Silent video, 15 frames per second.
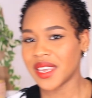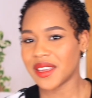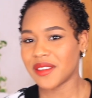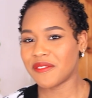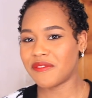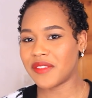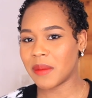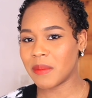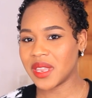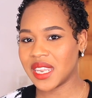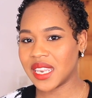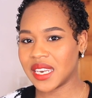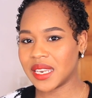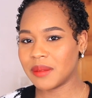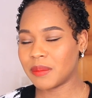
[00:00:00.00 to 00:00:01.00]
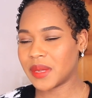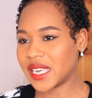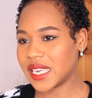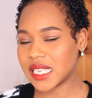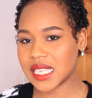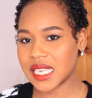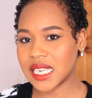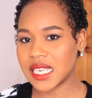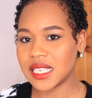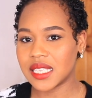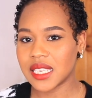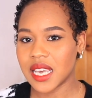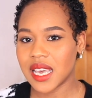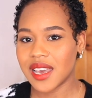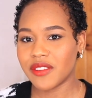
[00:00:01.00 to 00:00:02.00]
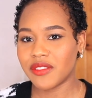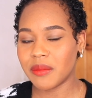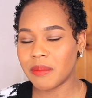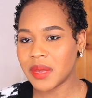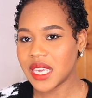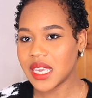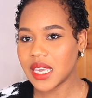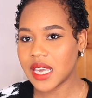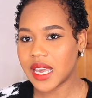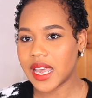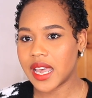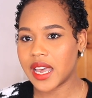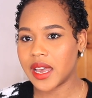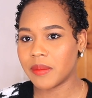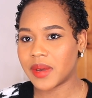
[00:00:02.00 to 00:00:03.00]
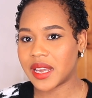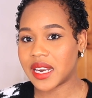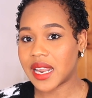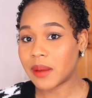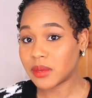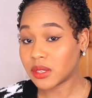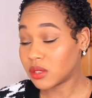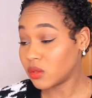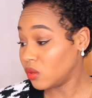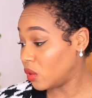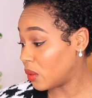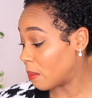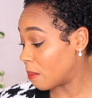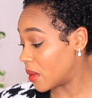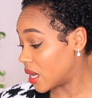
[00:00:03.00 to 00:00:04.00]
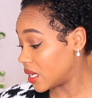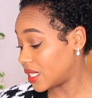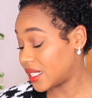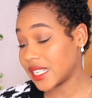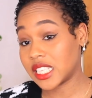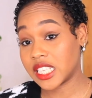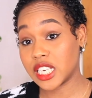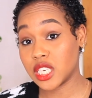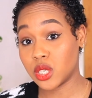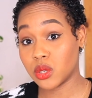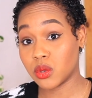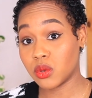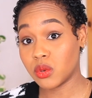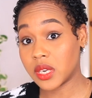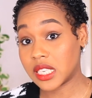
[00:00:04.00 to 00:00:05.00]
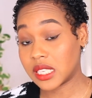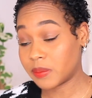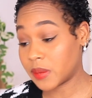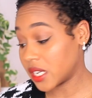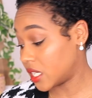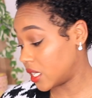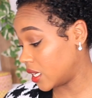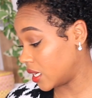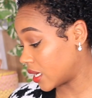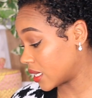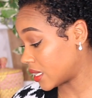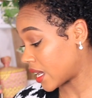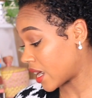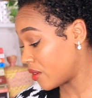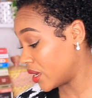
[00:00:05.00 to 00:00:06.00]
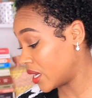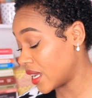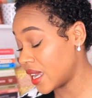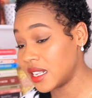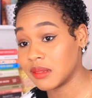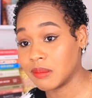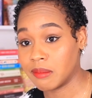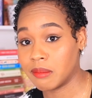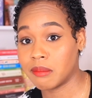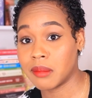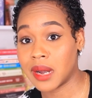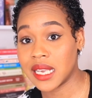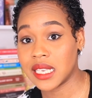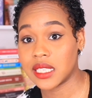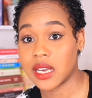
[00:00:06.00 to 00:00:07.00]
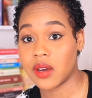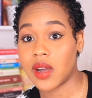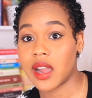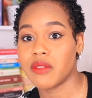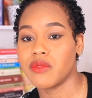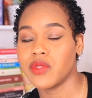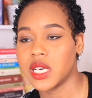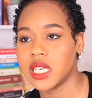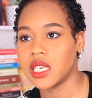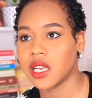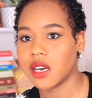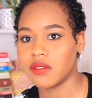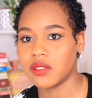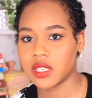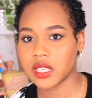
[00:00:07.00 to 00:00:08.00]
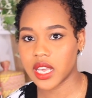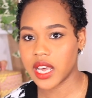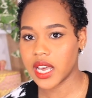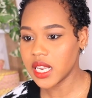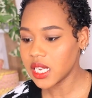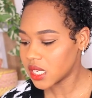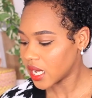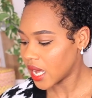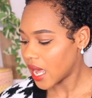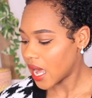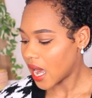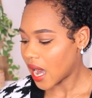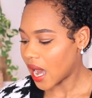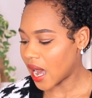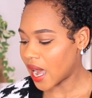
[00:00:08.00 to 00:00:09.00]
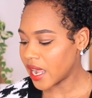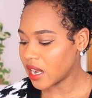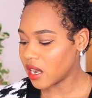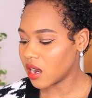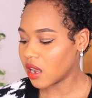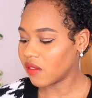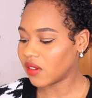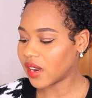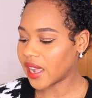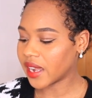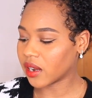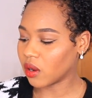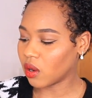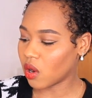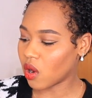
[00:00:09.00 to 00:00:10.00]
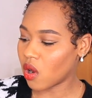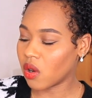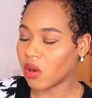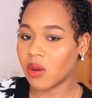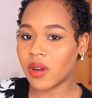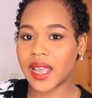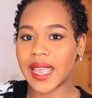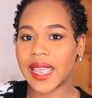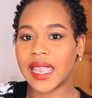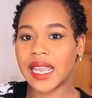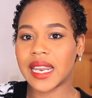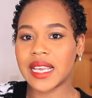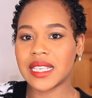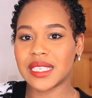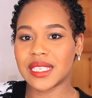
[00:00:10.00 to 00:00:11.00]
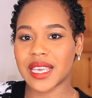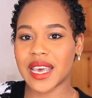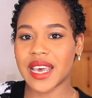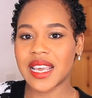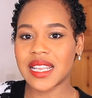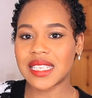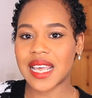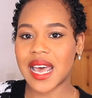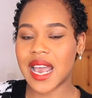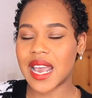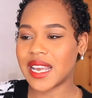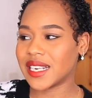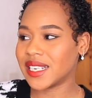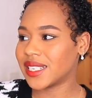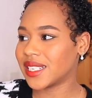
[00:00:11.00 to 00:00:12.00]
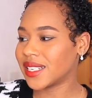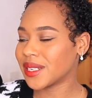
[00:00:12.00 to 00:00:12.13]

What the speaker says: feminine pieces, for me, an absolute must essential, especially because I realized my style, I really love skirts. I love like long A-line skirts, and